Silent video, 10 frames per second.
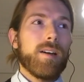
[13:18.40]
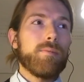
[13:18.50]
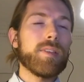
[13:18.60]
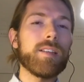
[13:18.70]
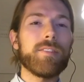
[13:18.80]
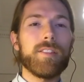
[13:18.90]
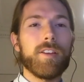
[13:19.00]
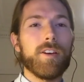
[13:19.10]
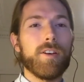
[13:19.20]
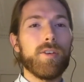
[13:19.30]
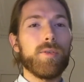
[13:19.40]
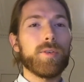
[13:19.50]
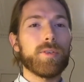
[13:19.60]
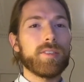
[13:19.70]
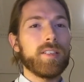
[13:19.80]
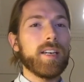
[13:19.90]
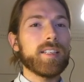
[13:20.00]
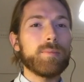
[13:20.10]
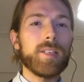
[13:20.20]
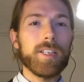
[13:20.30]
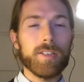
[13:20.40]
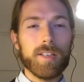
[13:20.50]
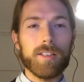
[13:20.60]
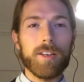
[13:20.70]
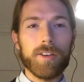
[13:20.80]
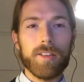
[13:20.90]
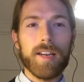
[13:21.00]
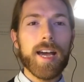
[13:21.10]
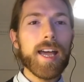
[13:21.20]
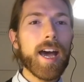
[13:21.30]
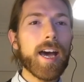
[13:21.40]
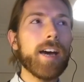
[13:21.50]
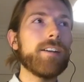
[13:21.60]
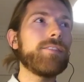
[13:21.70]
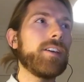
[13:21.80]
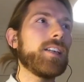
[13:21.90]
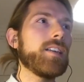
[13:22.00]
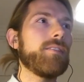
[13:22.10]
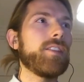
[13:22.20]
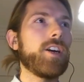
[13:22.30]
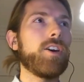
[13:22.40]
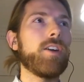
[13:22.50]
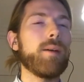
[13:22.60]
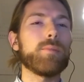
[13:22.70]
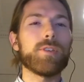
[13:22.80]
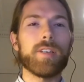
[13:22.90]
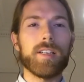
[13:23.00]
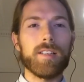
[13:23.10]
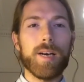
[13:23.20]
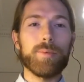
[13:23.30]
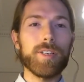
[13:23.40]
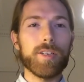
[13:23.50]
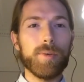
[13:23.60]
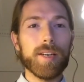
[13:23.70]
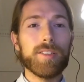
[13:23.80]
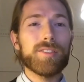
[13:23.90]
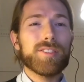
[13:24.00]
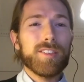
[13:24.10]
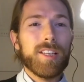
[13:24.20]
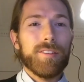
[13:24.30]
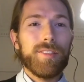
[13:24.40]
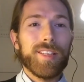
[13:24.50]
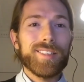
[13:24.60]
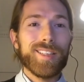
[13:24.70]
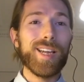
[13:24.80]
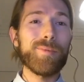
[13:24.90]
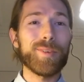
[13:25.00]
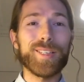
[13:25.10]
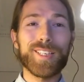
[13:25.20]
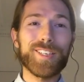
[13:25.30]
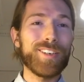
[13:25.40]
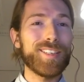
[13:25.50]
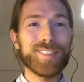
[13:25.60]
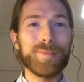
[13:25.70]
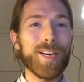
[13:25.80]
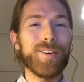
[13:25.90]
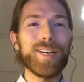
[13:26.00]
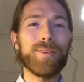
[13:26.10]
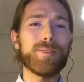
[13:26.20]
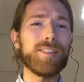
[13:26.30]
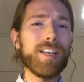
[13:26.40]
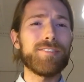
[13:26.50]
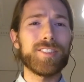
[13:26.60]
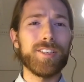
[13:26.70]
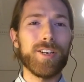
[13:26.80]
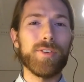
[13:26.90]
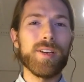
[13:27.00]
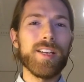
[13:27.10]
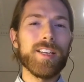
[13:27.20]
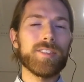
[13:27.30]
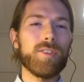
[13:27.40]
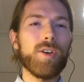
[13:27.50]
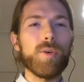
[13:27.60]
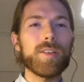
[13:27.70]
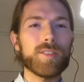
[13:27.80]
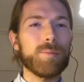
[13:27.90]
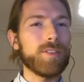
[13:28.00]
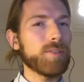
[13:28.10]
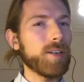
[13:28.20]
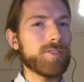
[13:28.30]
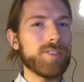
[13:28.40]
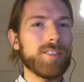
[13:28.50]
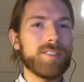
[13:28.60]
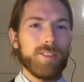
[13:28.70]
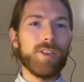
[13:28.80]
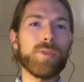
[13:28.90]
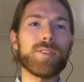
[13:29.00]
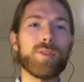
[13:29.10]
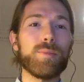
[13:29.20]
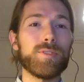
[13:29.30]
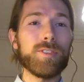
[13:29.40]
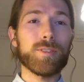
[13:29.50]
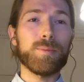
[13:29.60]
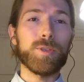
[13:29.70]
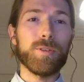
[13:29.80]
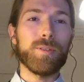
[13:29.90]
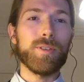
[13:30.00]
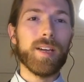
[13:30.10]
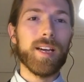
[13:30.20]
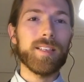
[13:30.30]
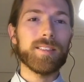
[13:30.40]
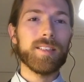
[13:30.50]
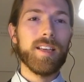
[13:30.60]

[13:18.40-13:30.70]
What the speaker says: even though Christina has been here a lot longer than I have, and even though I'm learning a lot pretty quick, there's still a lot of things that I'm really curious about and I would love to know. So always open to questions and always open to exploring with you guys.